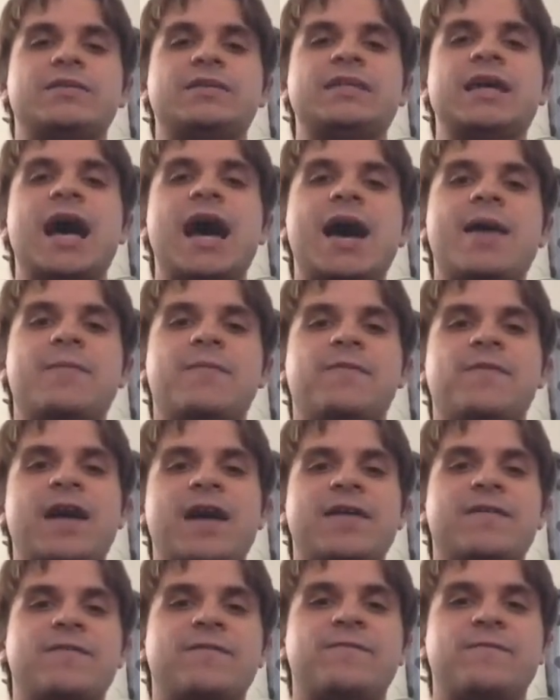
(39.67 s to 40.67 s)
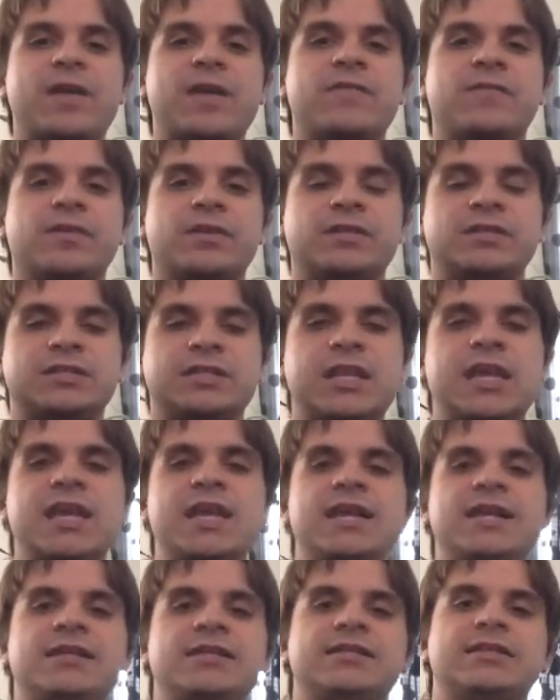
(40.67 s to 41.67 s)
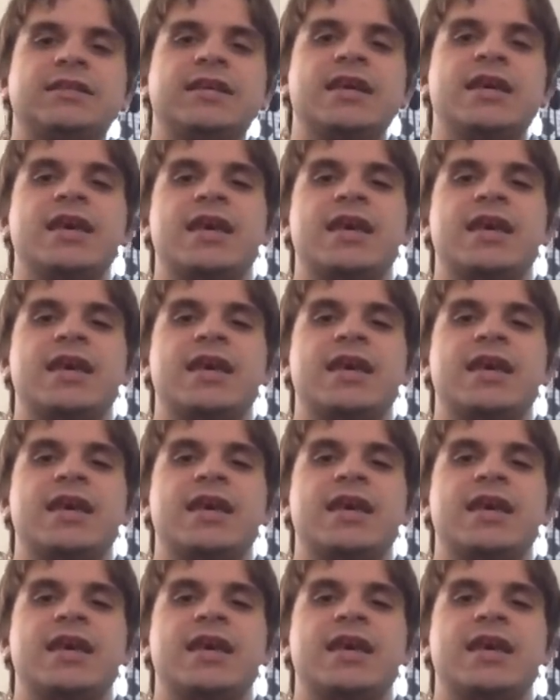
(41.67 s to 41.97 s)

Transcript: top 5 favorite states